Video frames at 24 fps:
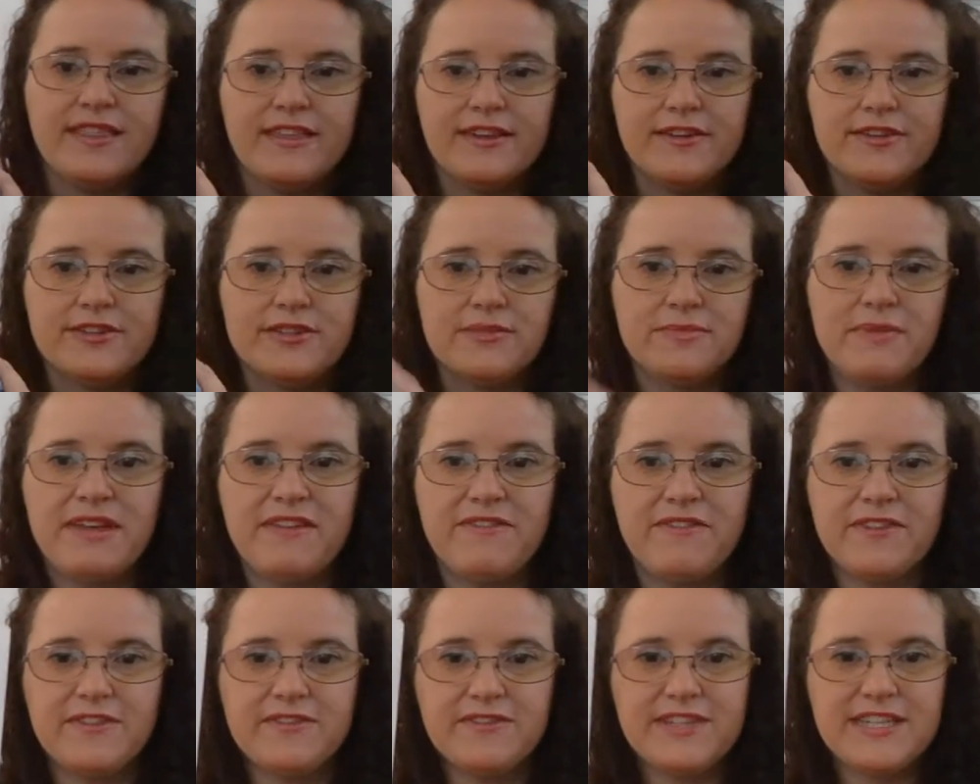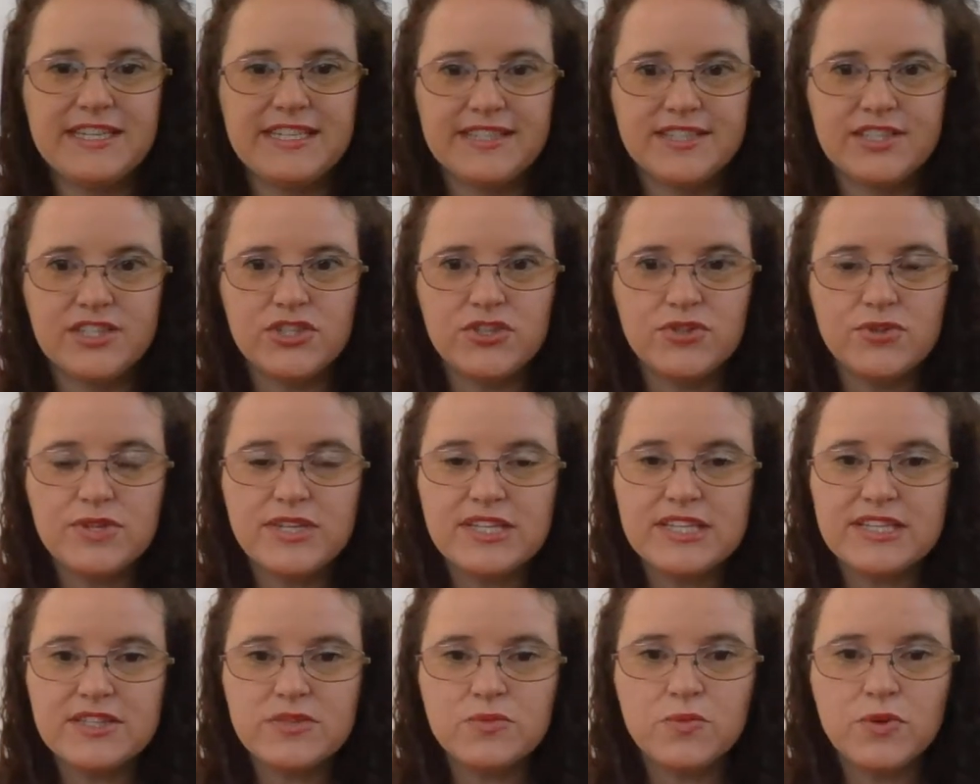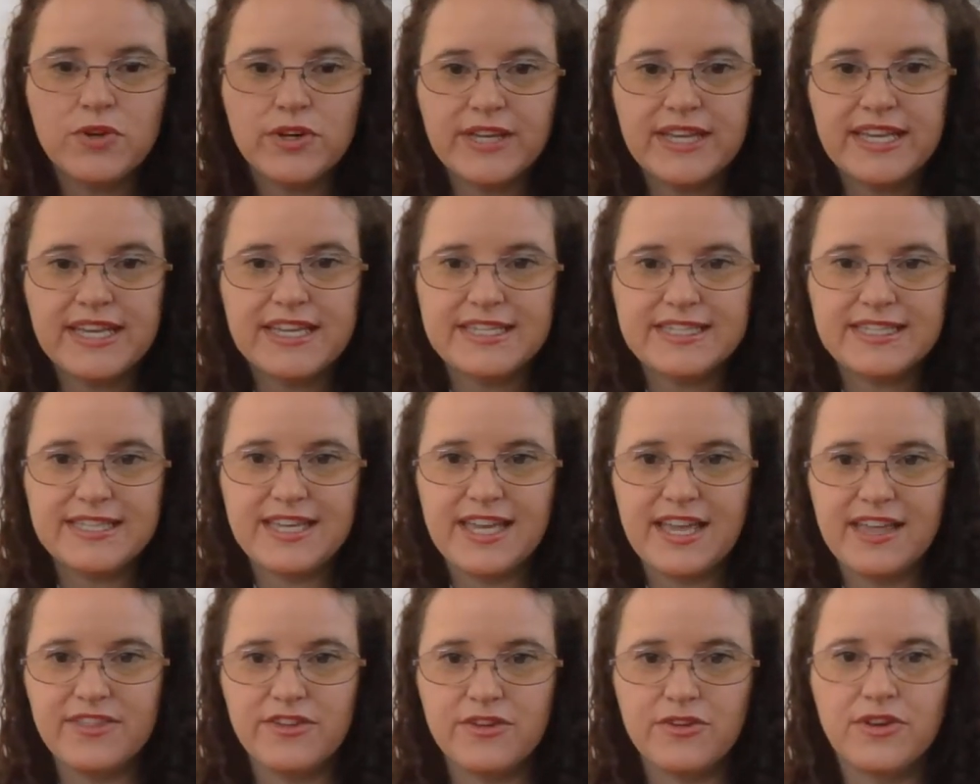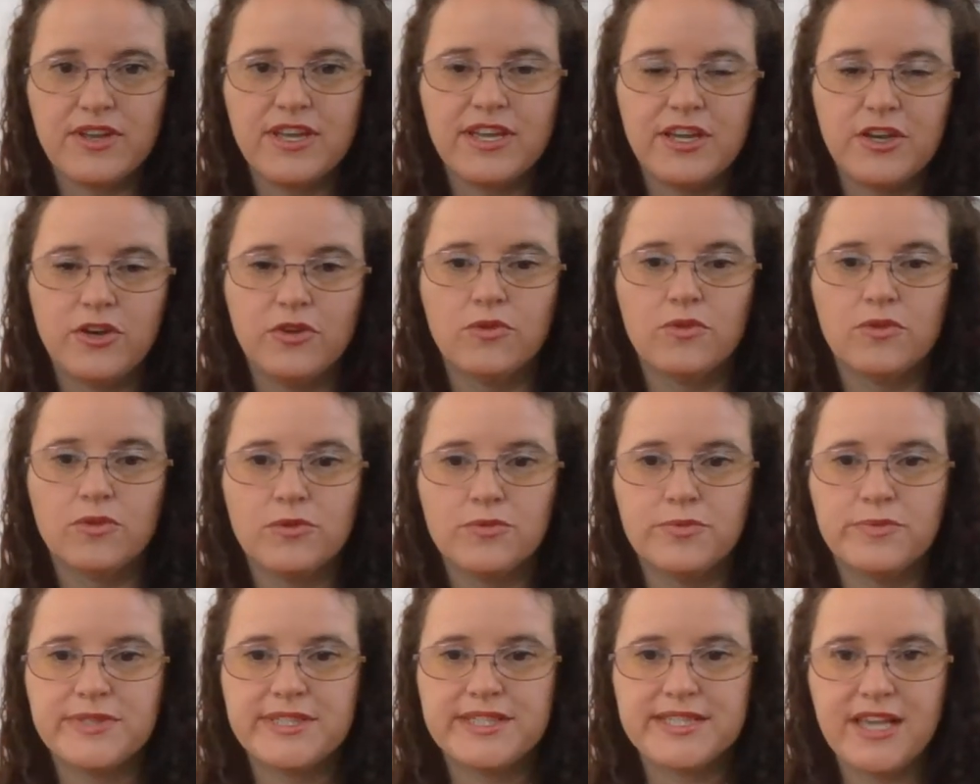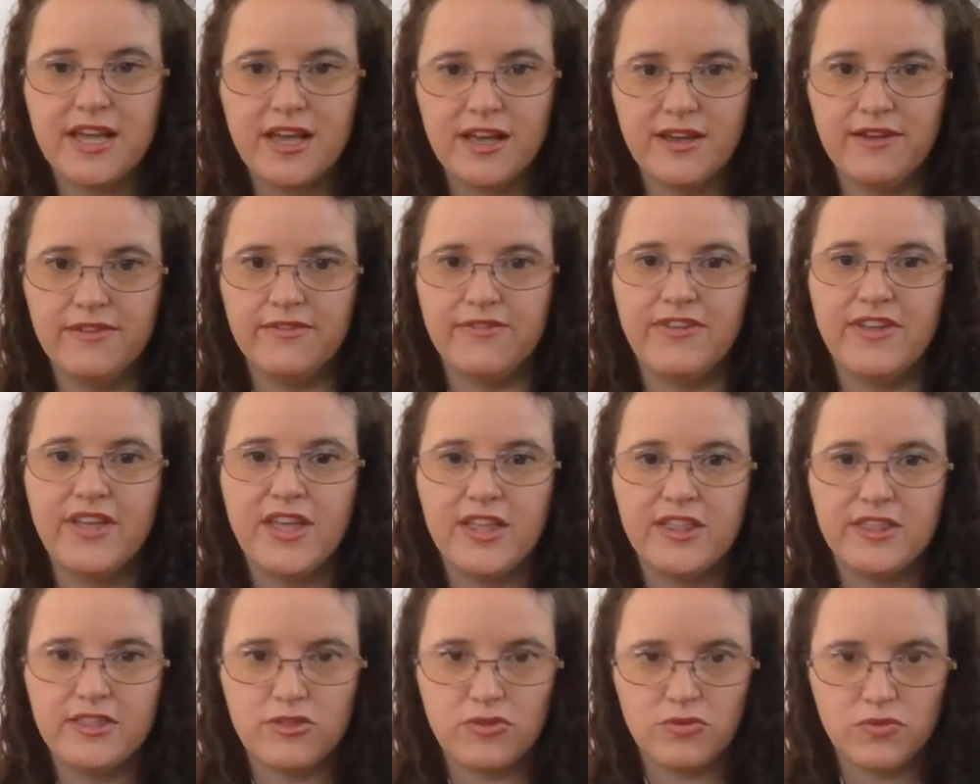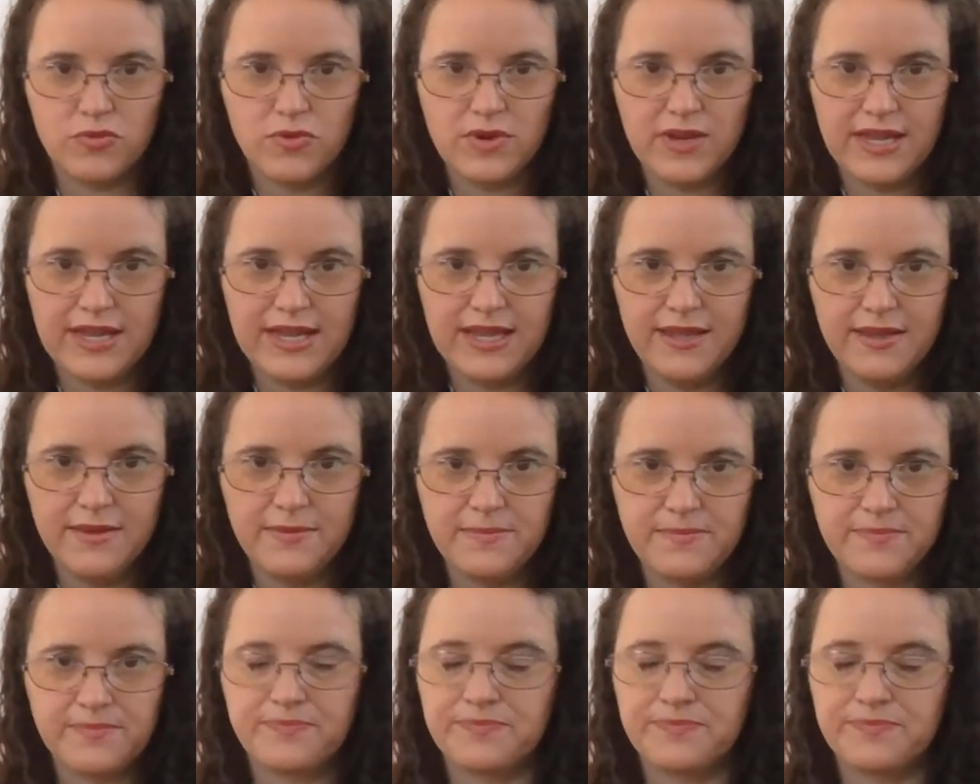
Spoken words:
There's my 15 students working together in groups of 3.